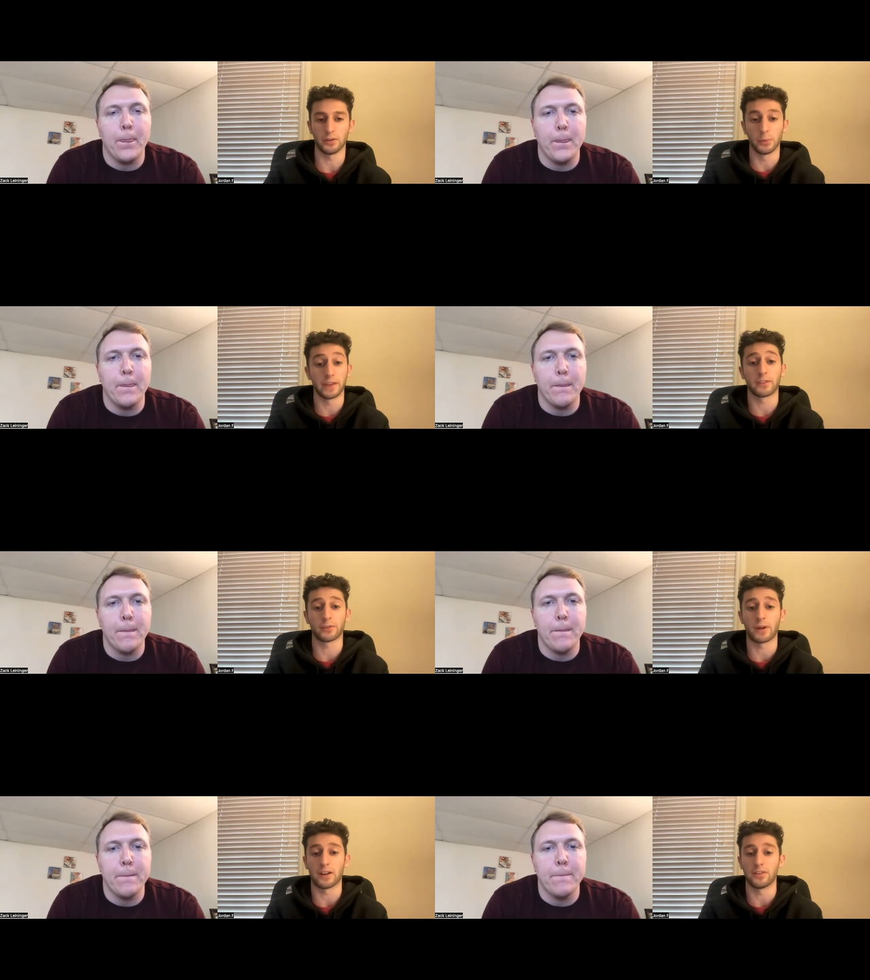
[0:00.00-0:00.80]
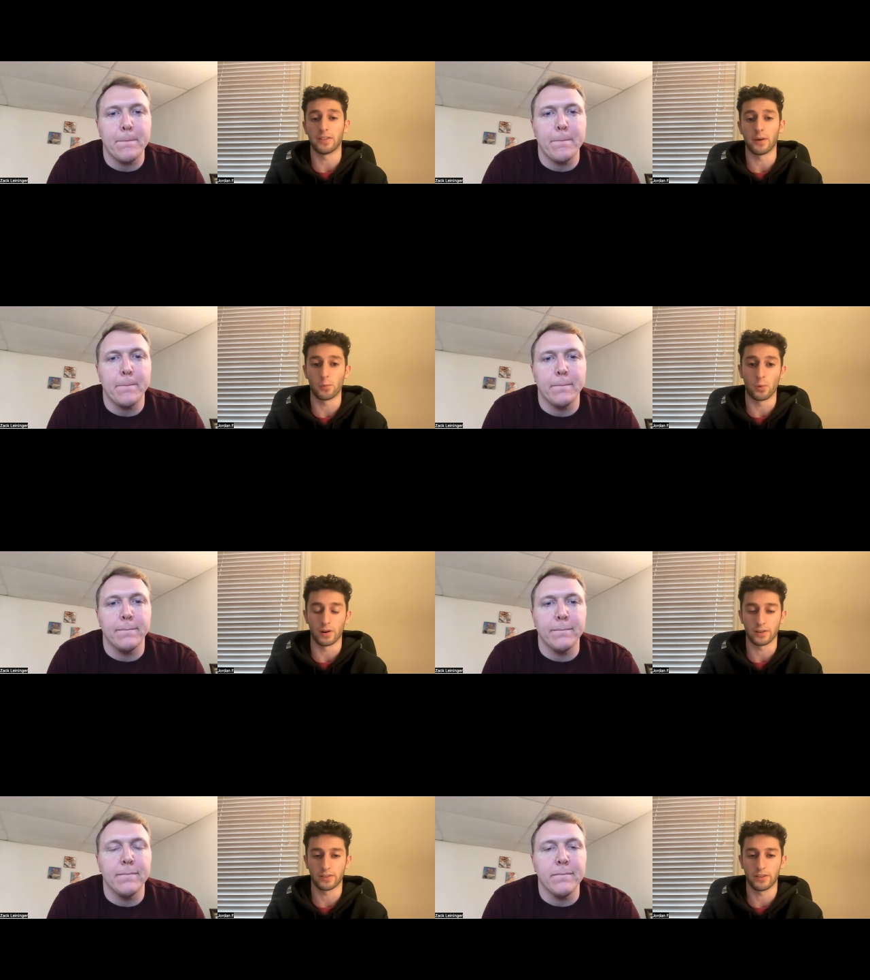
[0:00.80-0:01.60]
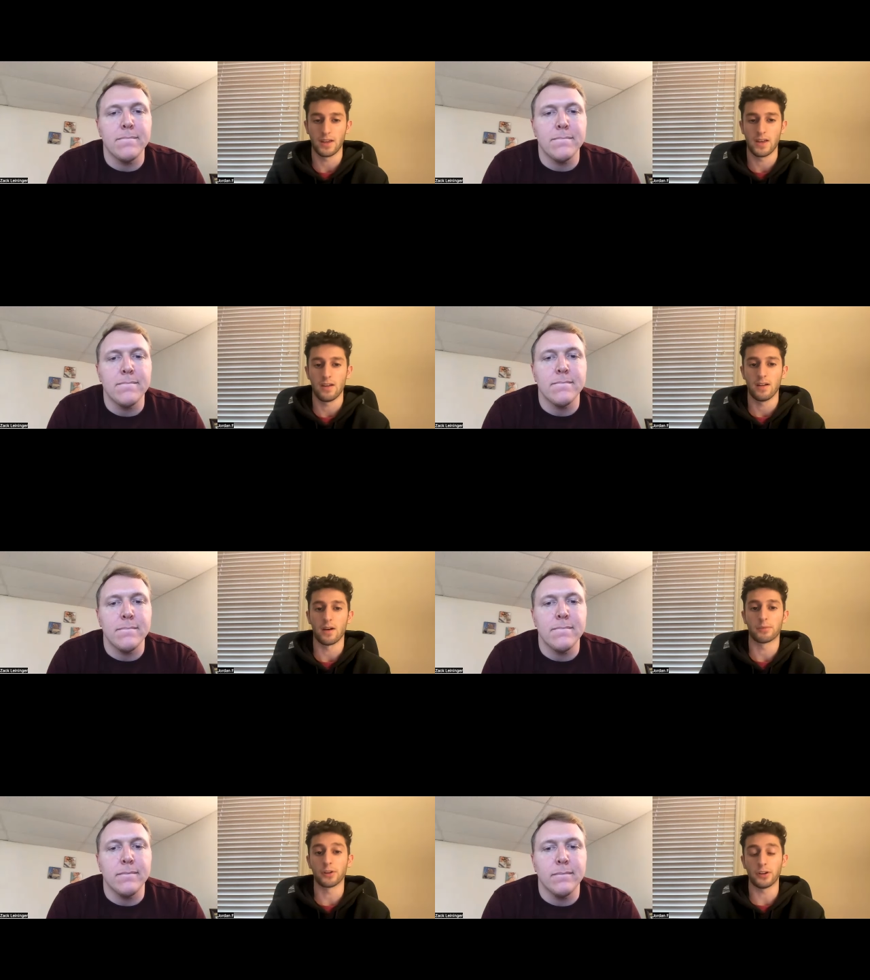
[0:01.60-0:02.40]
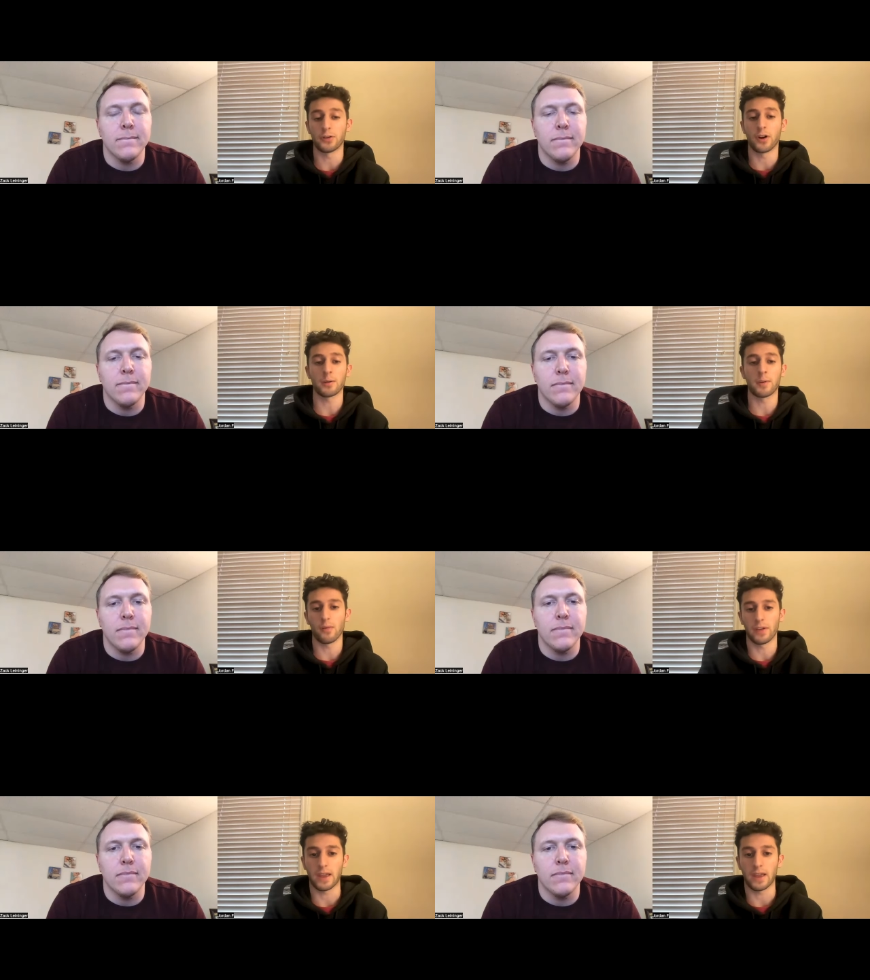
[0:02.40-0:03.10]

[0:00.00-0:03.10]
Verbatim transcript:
Speaker 1: You really have a strategy that works. Um, so can you talk about like